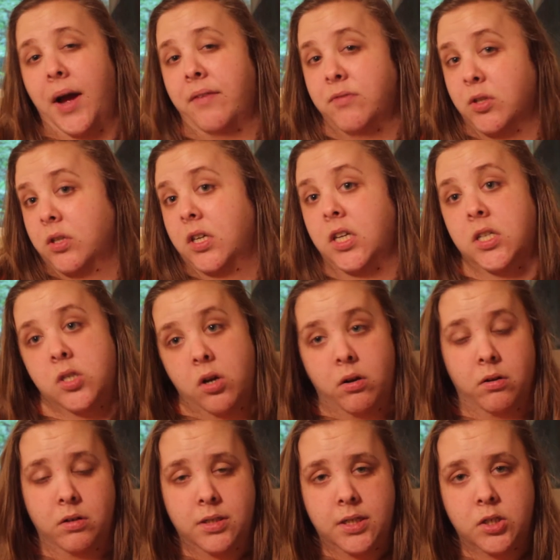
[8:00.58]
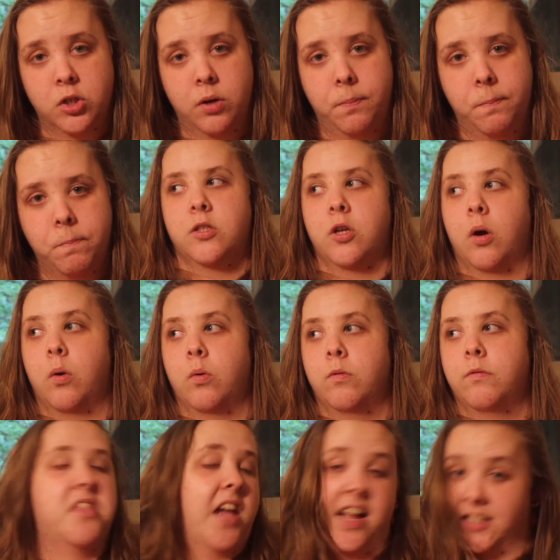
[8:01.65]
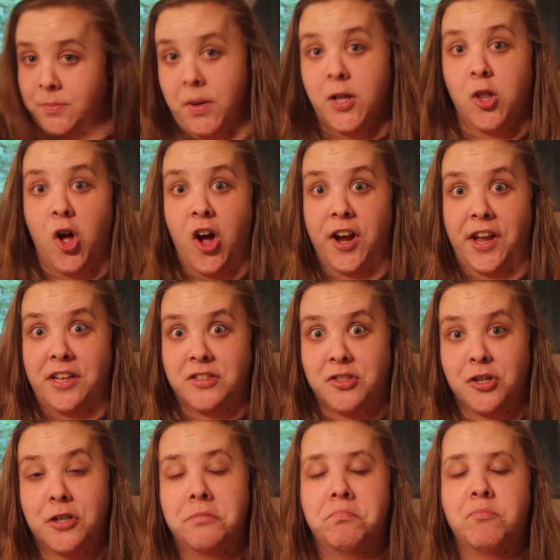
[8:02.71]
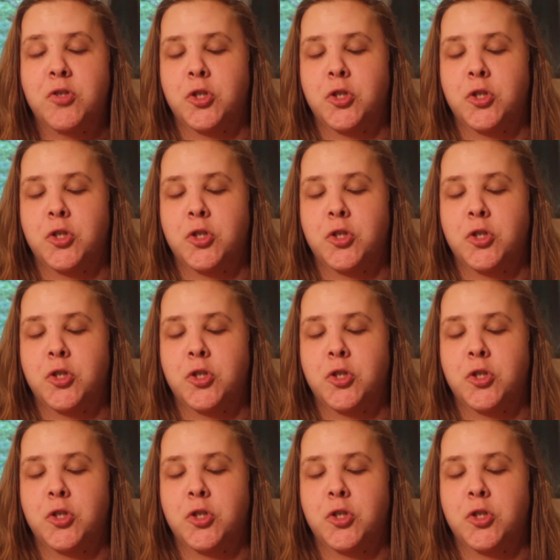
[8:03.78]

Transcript: have to look at Turner syndrome. So that's my long answer.